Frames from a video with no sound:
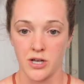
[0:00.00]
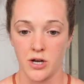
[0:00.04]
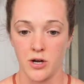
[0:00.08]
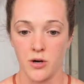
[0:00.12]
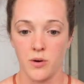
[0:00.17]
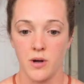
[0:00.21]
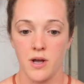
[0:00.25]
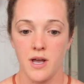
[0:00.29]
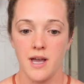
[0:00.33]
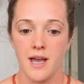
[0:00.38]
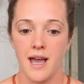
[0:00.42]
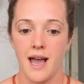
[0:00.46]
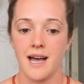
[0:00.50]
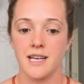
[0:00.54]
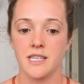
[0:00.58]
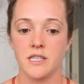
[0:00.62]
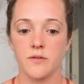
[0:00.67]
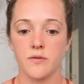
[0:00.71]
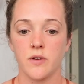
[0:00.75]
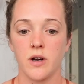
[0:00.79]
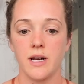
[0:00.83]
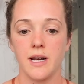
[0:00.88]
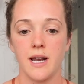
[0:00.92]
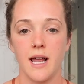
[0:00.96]
So
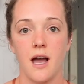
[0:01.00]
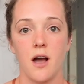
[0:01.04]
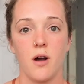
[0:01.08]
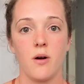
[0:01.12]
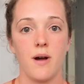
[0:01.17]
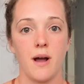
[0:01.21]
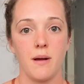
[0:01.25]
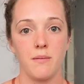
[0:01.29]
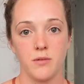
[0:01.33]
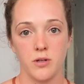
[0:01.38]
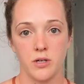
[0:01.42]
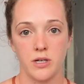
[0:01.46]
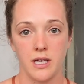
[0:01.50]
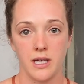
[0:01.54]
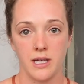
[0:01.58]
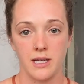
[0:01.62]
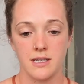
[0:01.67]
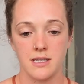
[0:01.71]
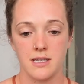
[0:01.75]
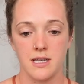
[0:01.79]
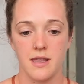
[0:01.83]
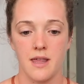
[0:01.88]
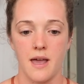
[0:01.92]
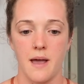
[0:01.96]
as of right now, I'm looking
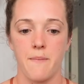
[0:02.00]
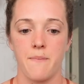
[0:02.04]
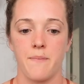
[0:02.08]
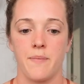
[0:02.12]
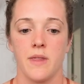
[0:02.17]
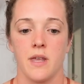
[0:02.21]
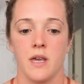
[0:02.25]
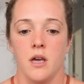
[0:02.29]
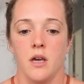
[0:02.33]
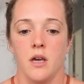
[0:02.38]
into them.